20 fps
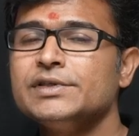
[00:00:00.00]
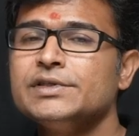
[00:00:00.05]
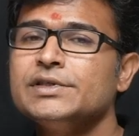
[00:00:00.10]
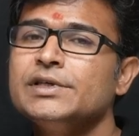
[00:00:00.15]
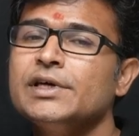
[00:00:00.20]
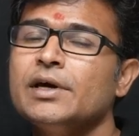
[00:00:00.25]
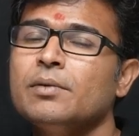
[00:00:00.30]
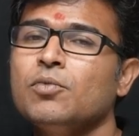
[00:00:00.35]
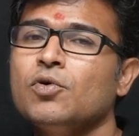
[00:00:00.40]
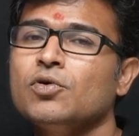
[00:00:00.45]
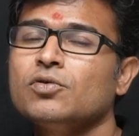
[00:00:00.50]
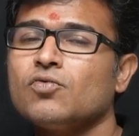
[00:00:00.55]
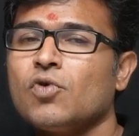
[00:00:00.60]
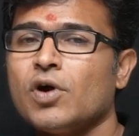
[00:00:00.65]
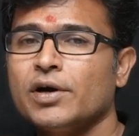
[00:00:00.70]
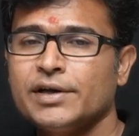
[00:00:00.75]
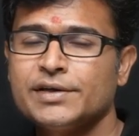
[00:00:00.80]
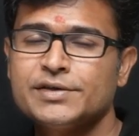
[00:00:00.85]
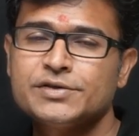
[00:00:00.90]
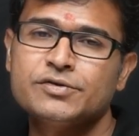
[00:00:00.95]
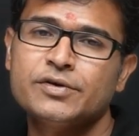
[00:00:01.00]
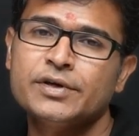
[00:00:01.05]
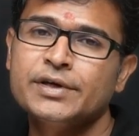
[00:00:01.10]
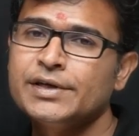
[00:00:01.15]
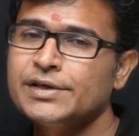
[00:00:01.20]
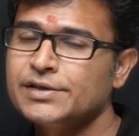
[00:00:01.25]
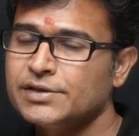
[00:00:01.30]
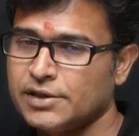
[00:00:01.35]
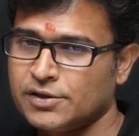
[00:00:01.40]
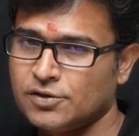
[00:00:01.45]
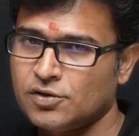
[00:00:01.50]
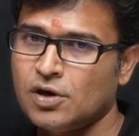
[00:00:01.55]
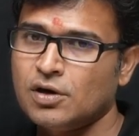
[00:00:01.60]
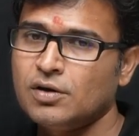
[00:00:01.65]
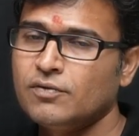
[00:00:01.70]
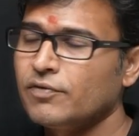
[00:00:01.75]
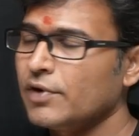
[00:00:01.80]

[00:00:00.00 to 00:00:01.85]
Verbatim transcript: see about what a string is and all.